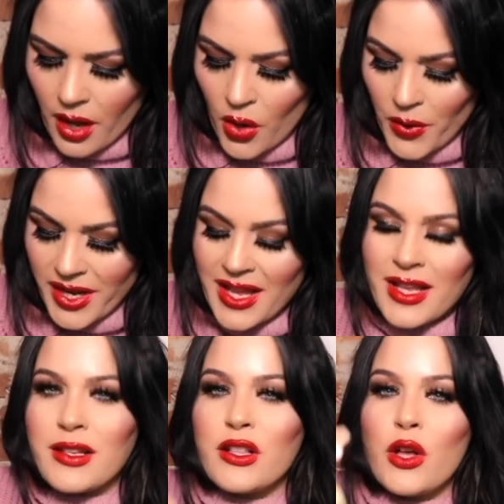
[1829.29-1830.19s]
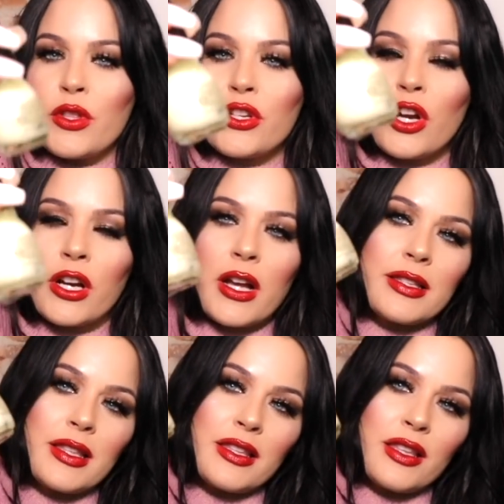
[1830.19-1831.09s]
Oh, it is glow in the dark,
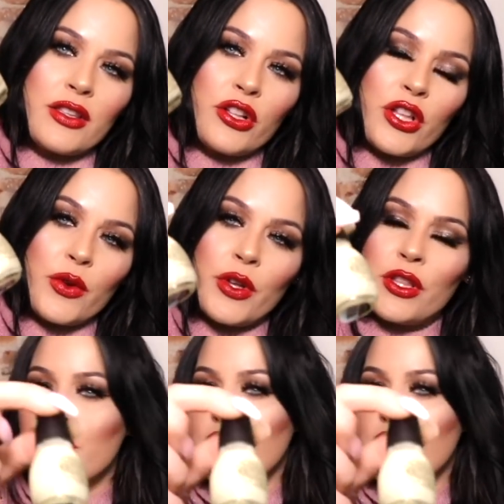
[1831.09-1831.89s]
guys. This is glow in the